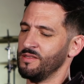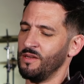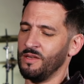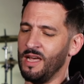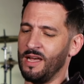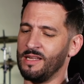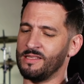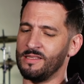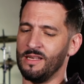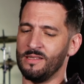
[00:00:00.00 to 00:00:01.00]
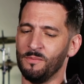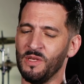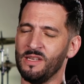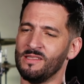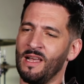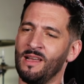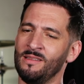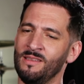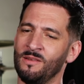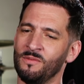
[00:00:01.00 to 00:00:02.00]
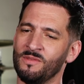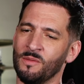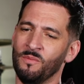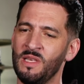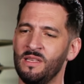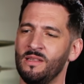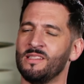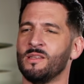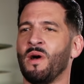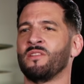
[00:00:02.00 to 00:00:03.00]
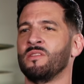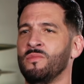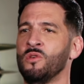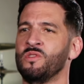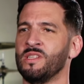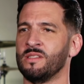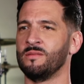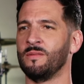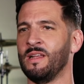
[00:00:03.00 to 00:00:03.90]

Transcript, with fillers: so yeah, it's it because that you know to me it's about the music